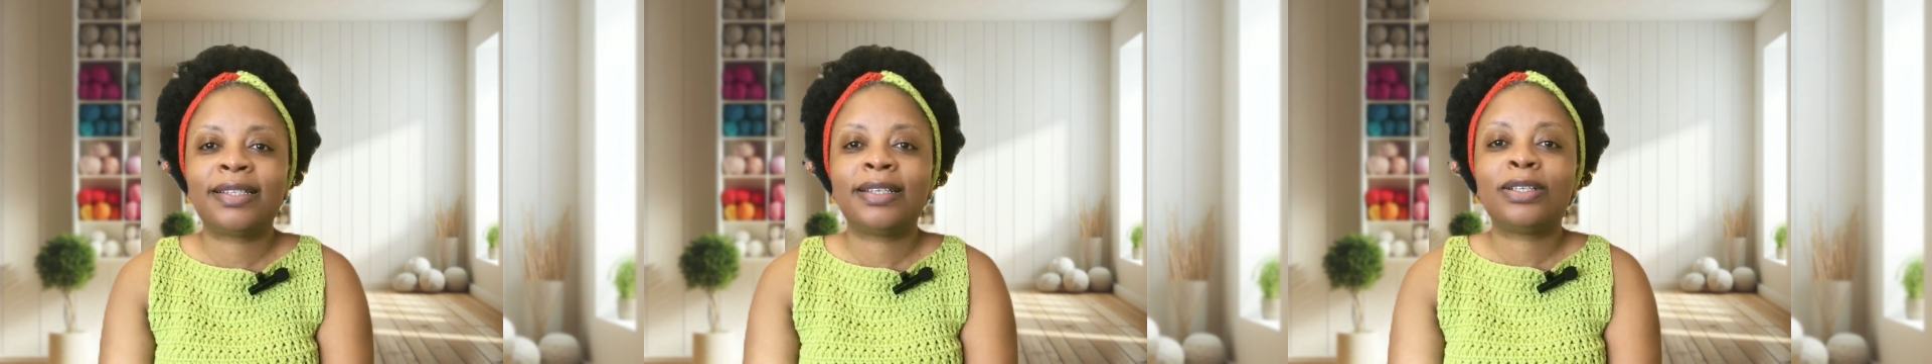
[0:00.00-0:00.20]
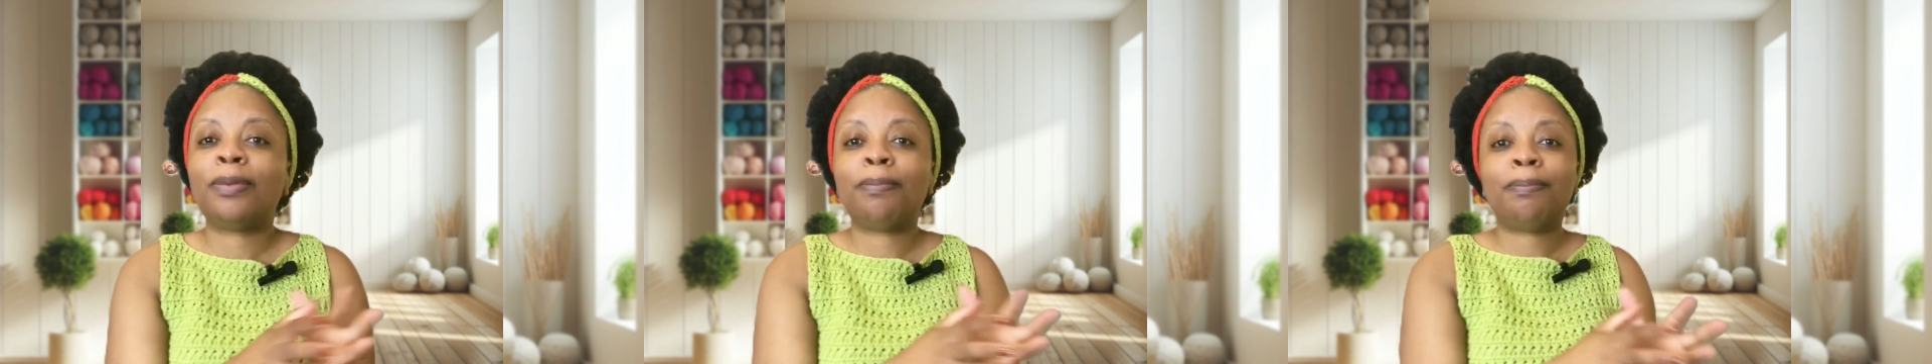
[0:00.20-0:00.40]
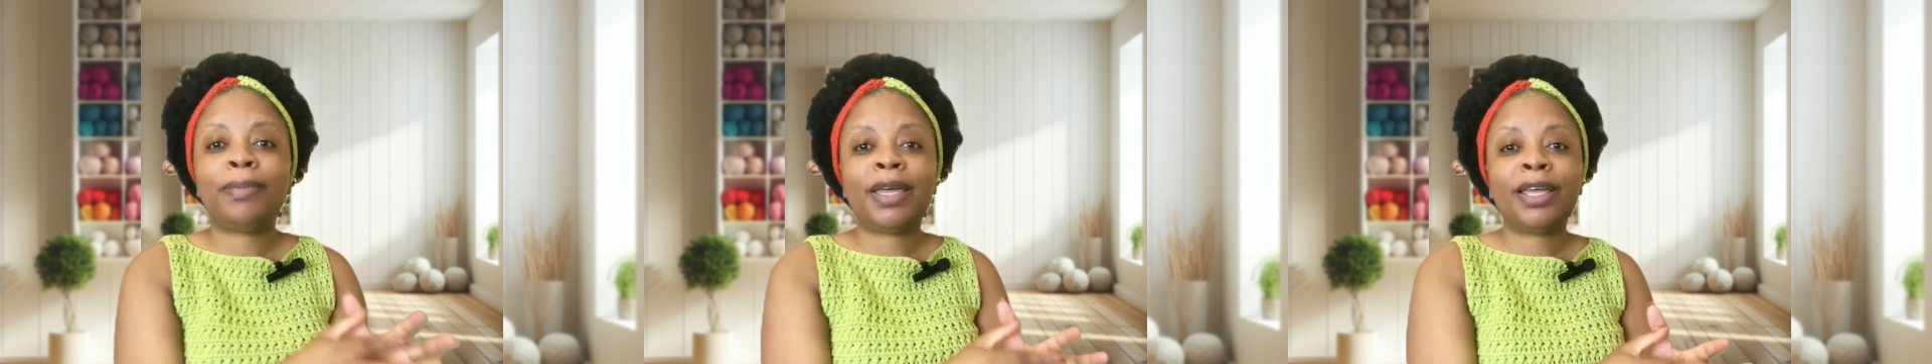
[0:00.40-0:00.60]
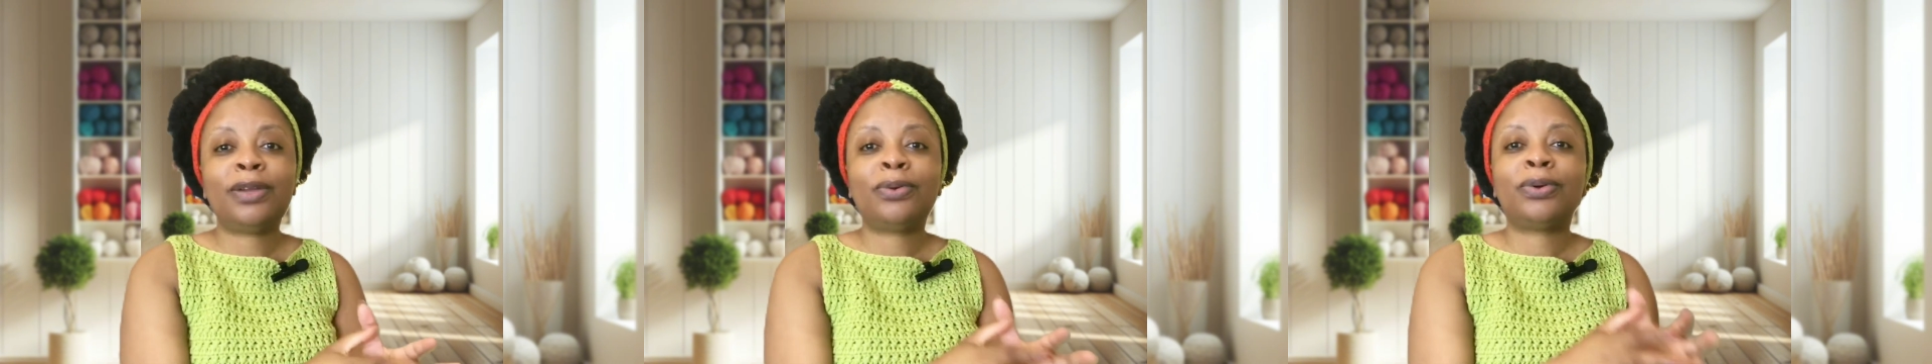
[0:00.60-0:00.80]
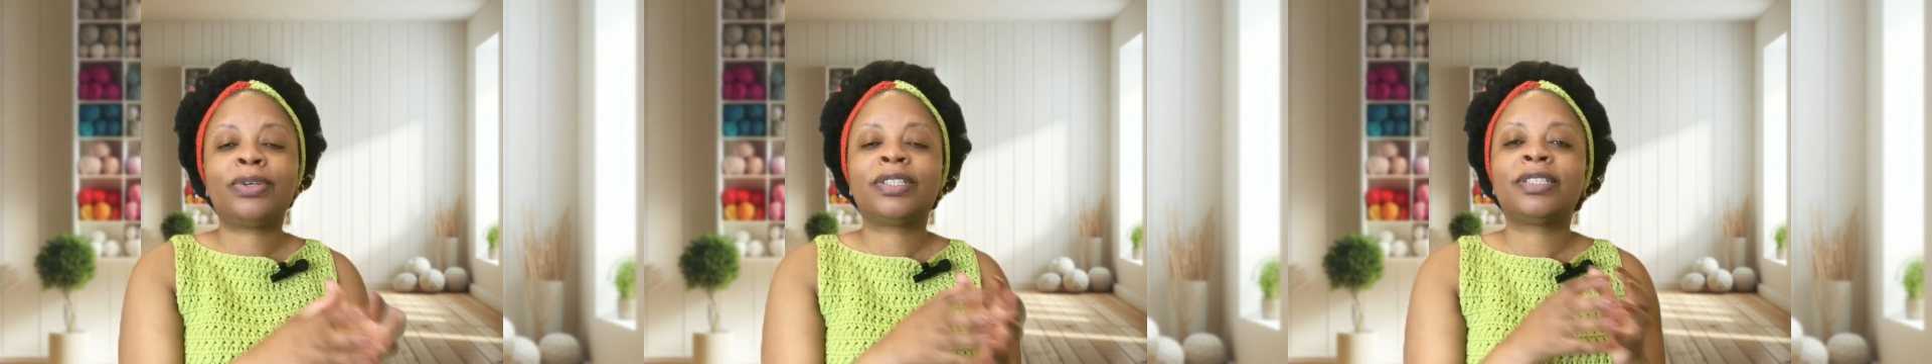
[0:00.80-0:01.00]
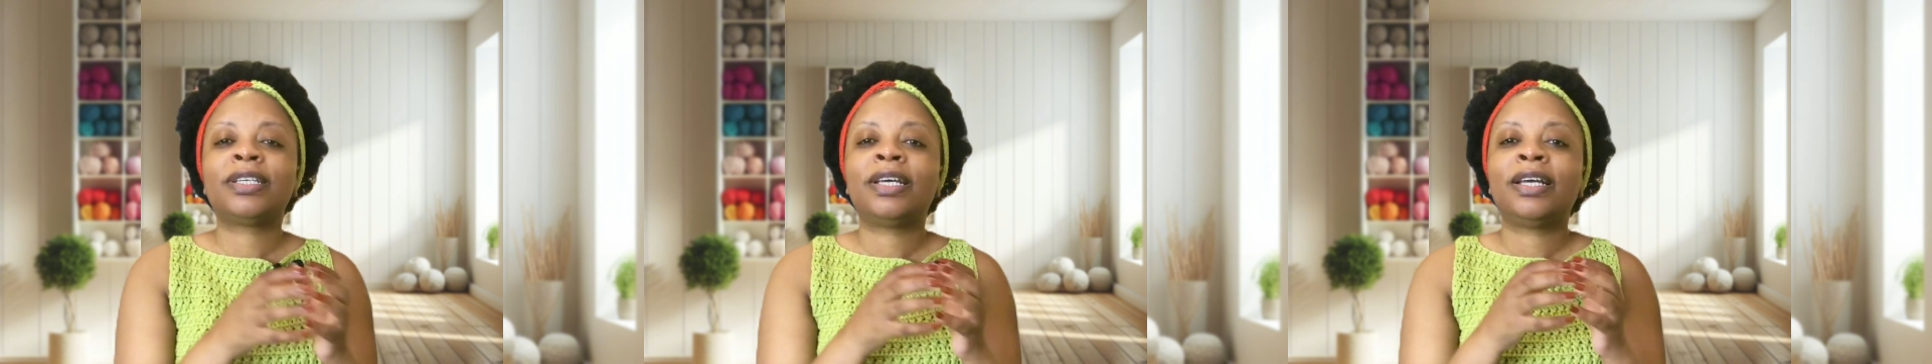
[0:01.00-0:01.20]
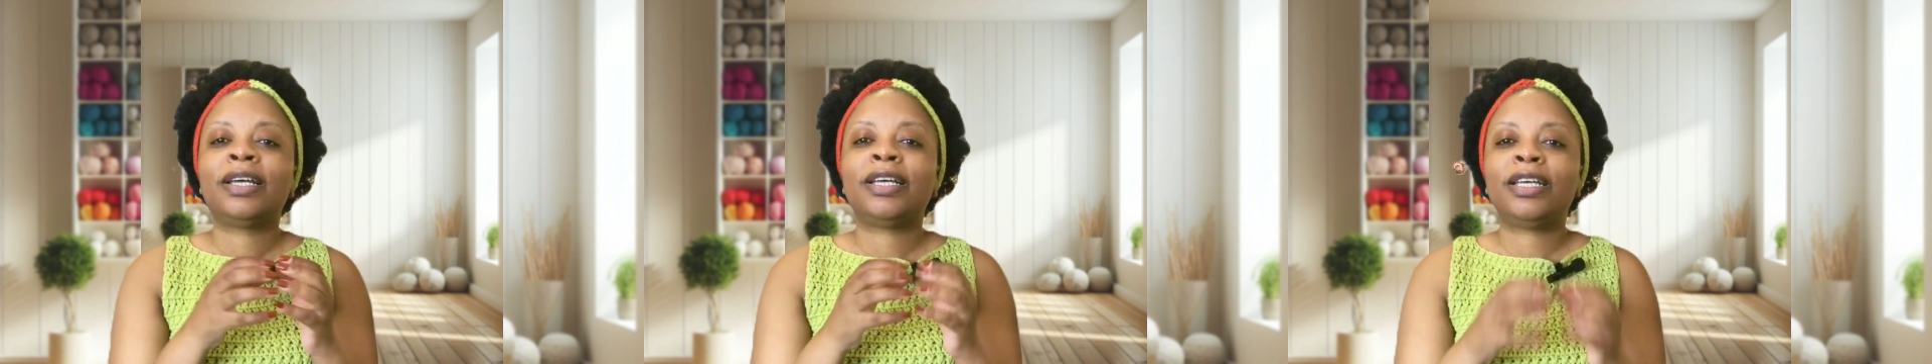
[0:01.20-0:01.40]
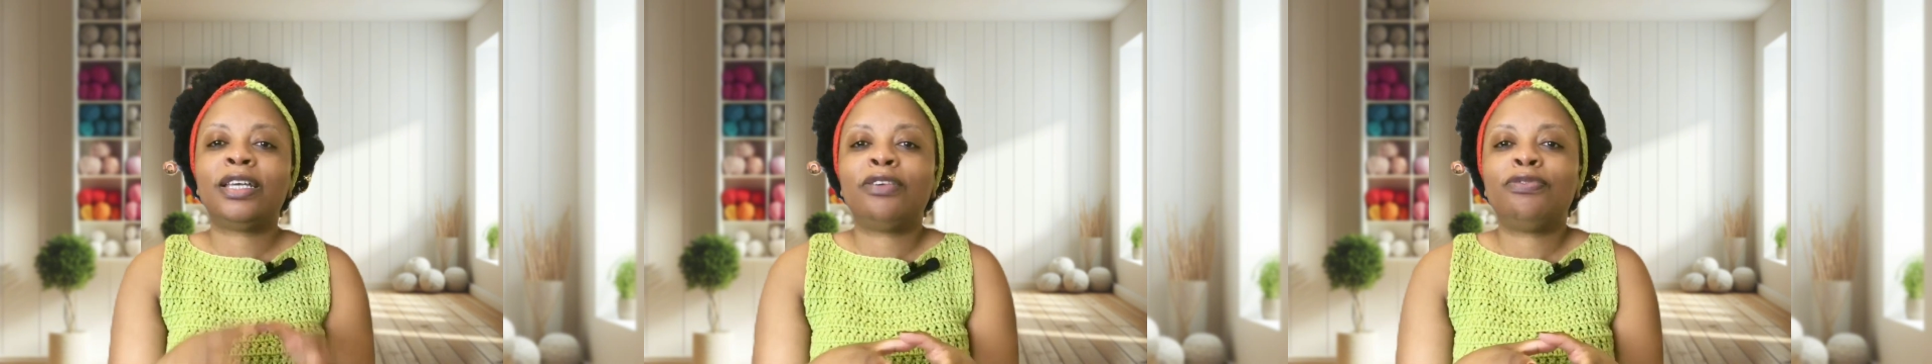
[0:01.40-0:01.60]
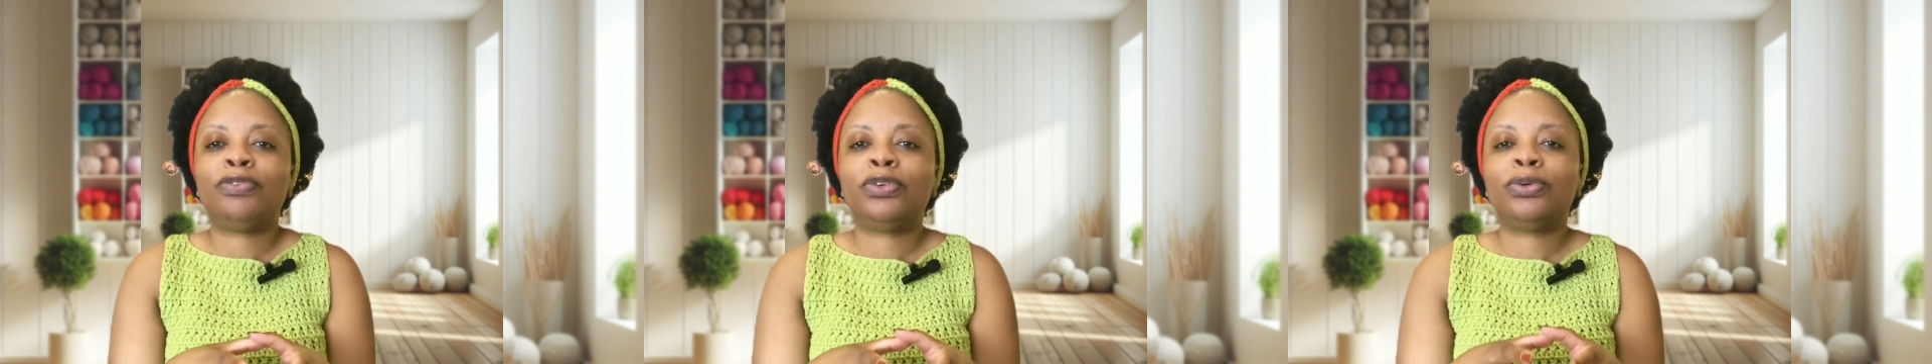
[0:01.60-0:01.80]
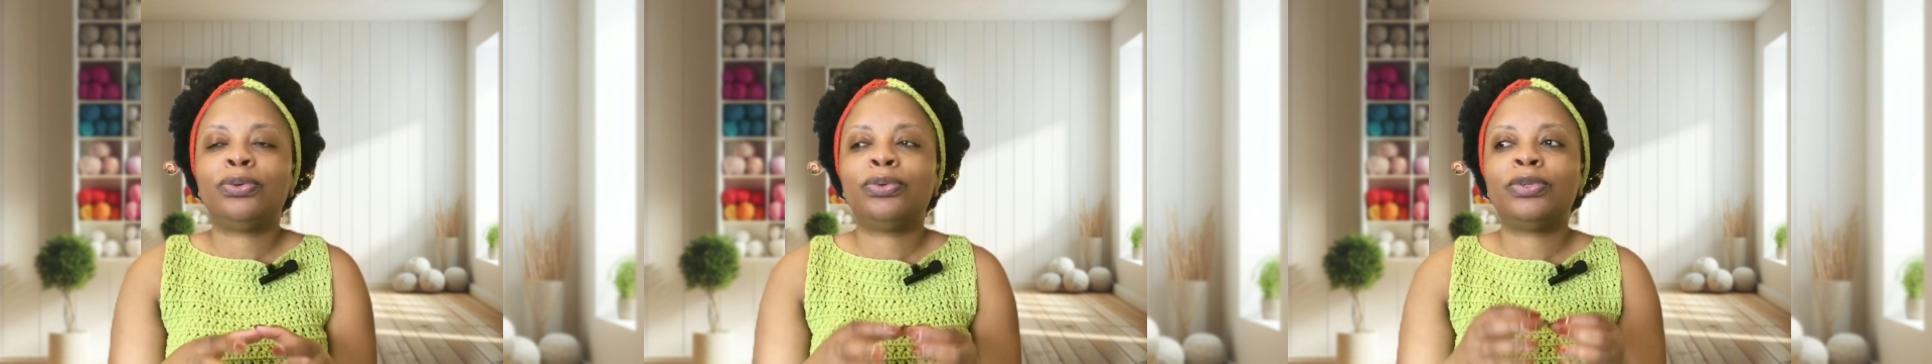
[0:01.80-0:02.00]
They may not give
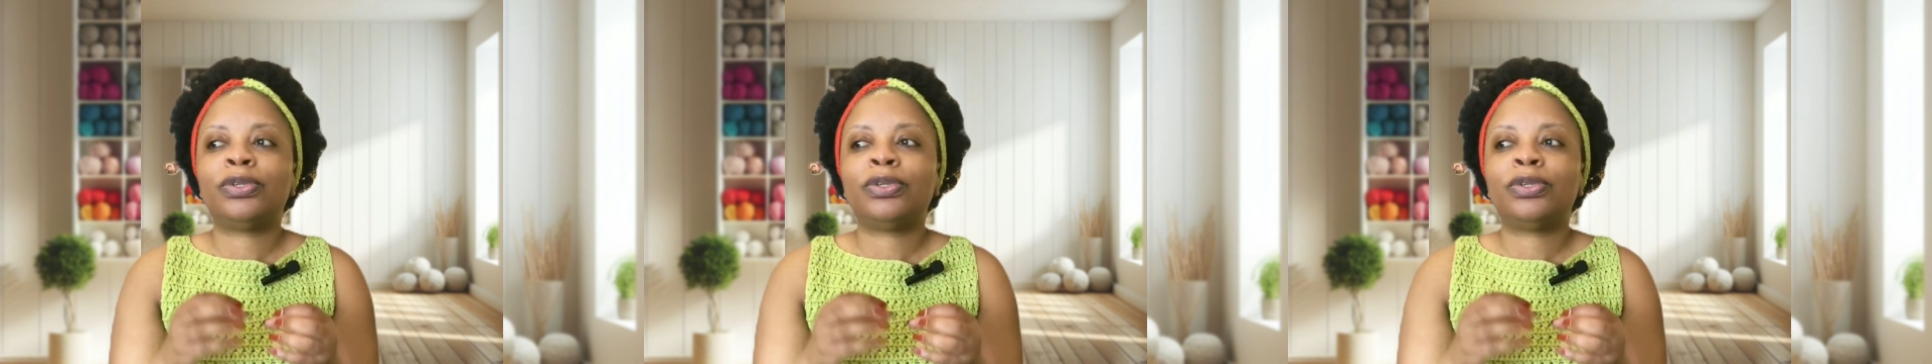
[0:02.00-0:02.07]
you